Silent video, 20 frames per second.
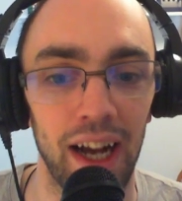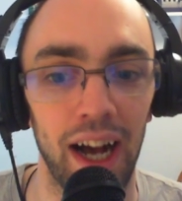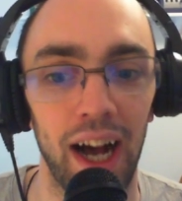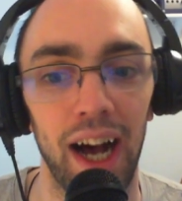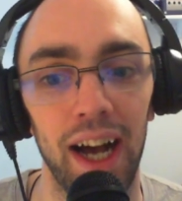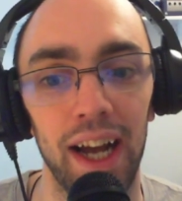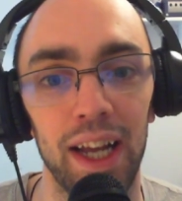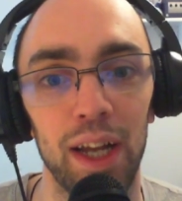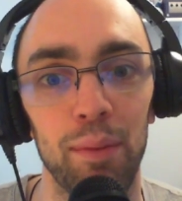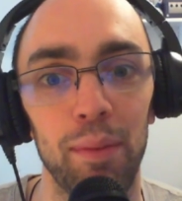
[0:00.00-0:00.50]

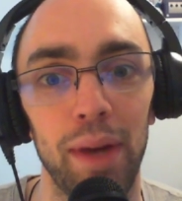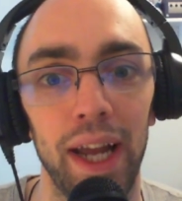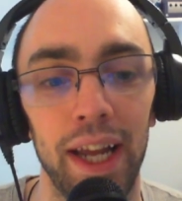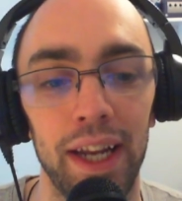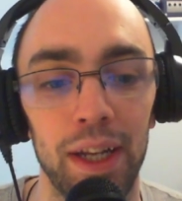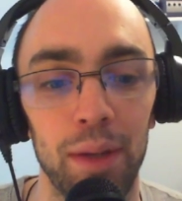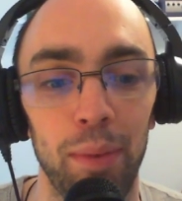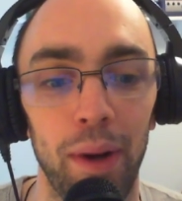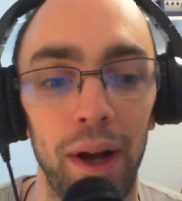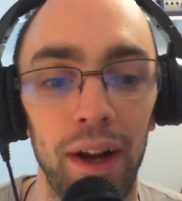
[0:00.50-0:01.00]
I am
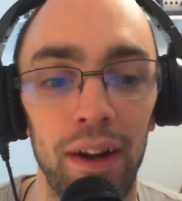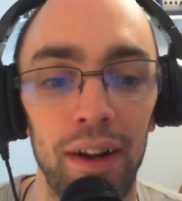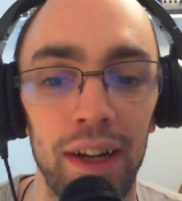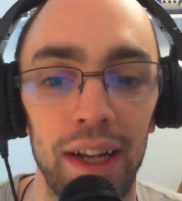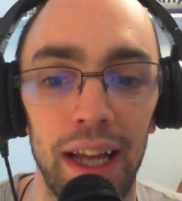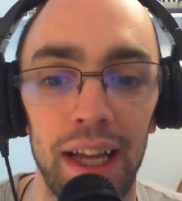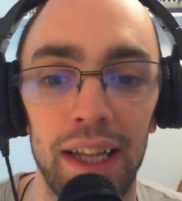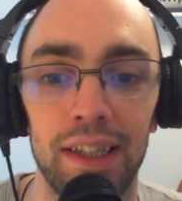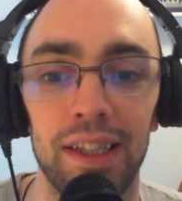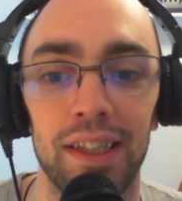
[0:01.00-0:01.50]

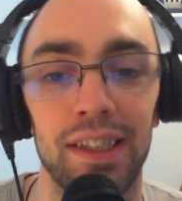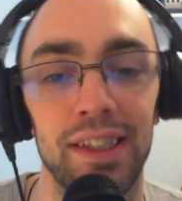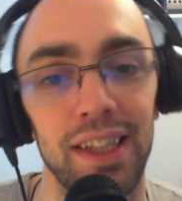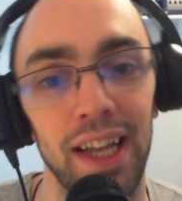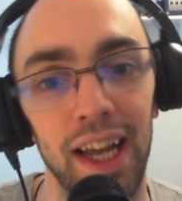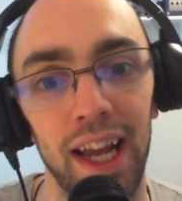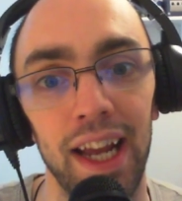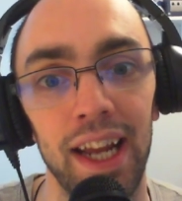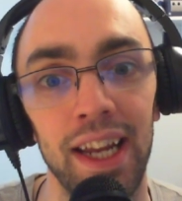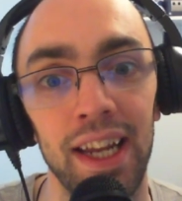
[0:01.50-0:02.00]
Anti-Pirate and
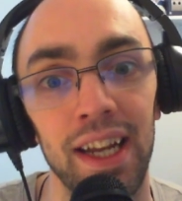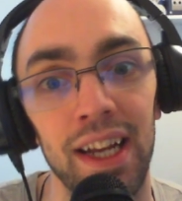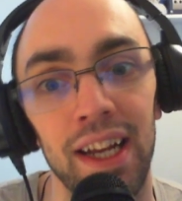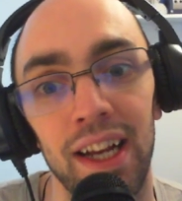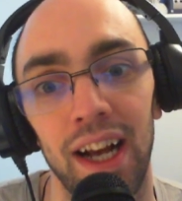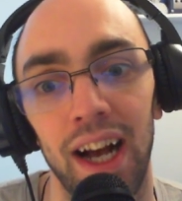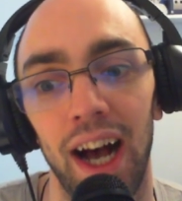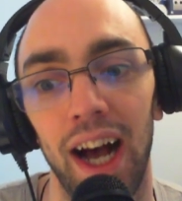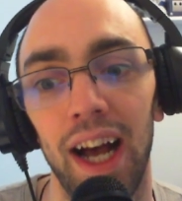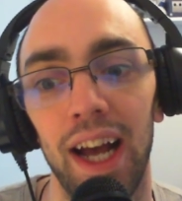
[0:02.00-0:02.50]
today
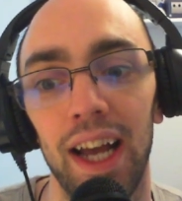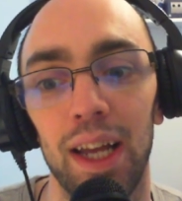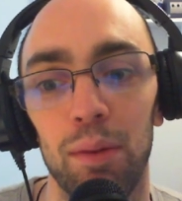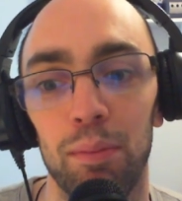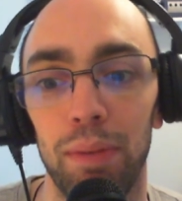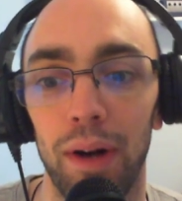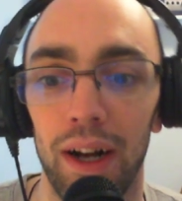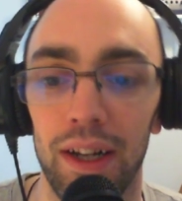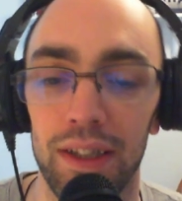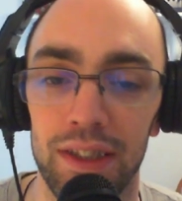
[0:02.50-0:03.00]
I
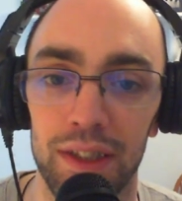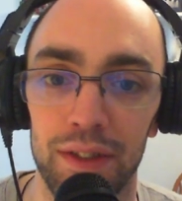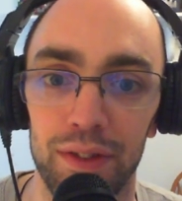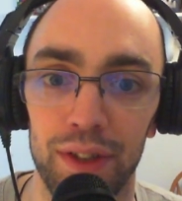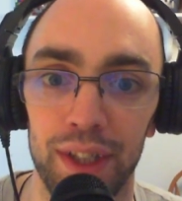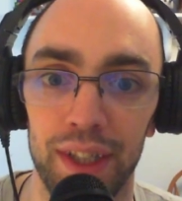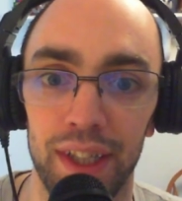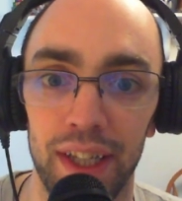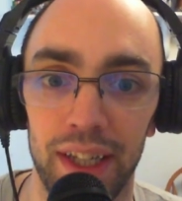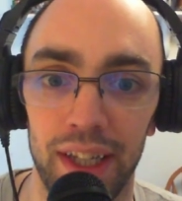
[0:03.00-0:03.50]
am
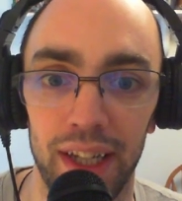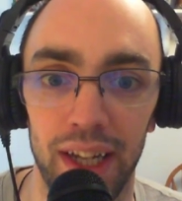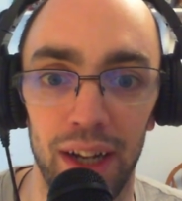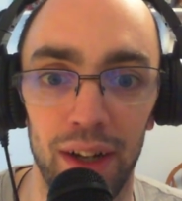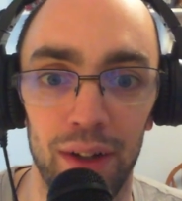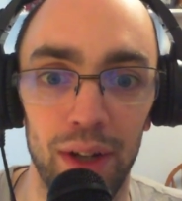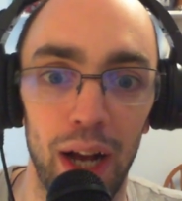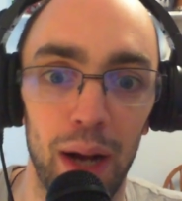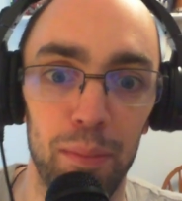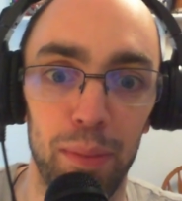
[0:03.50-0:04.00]
positively geeking
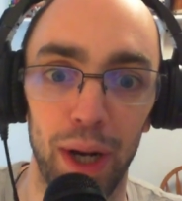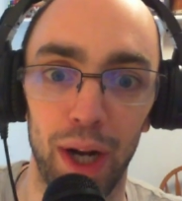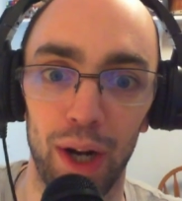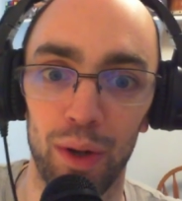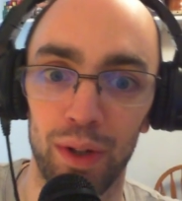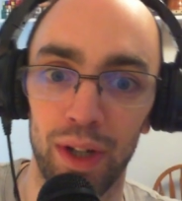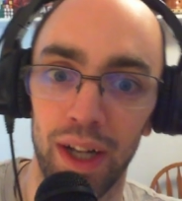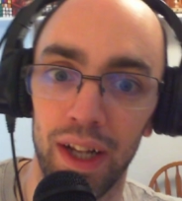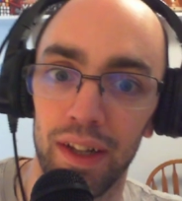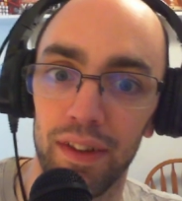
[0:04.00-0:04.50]
out
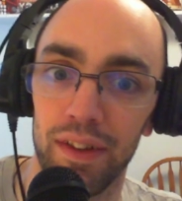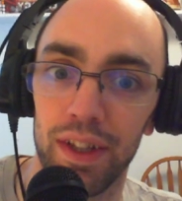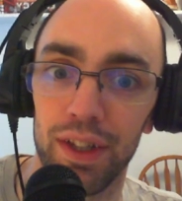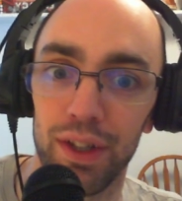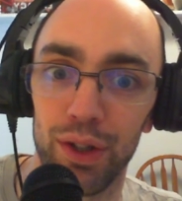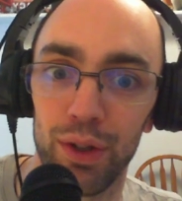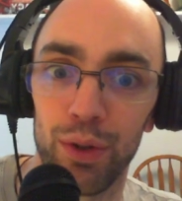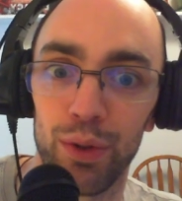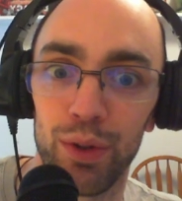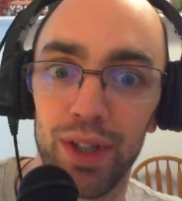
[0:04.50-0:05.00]
about the
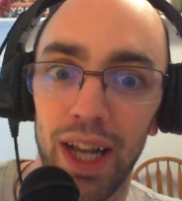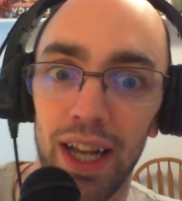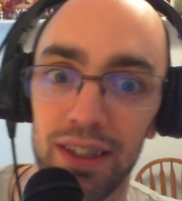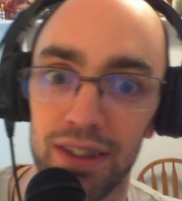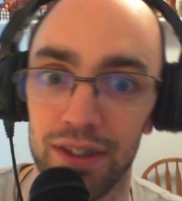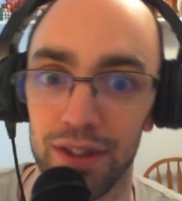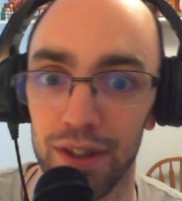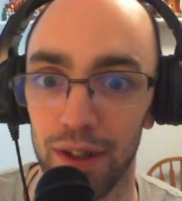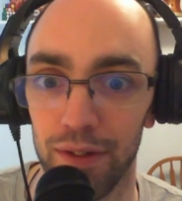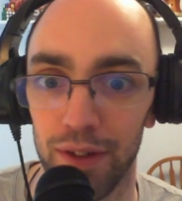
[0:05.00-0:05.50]
new
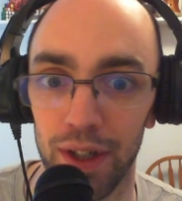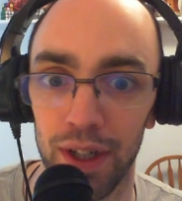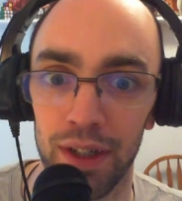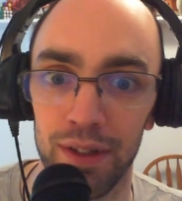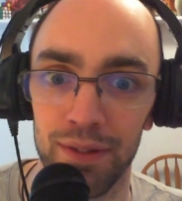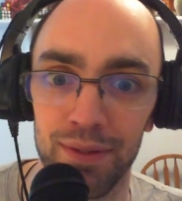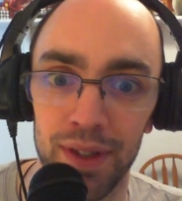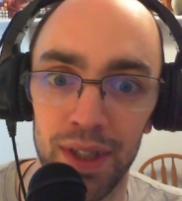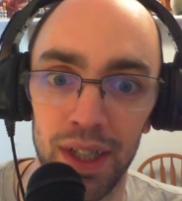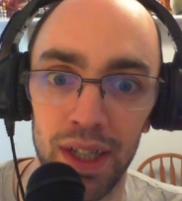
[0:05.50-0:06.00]
test
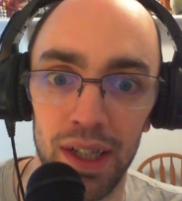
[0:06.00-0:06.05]
server.